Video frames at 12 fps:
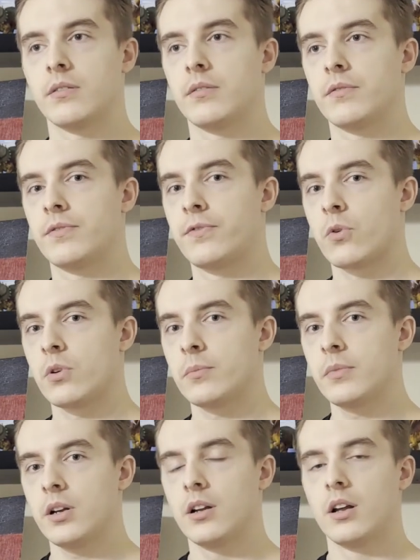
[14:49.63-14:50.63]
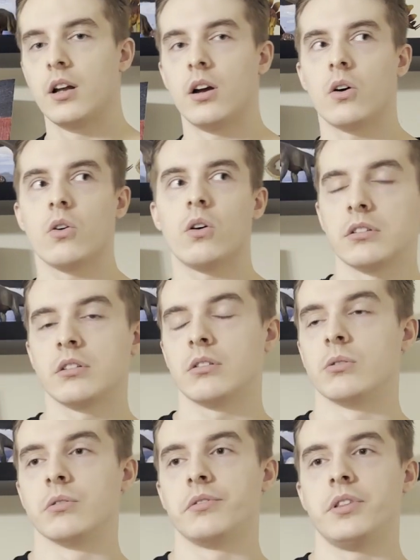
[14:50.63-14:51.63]
form
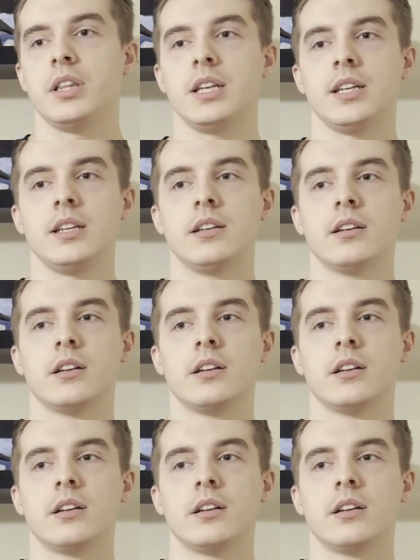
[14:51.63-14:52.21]
or the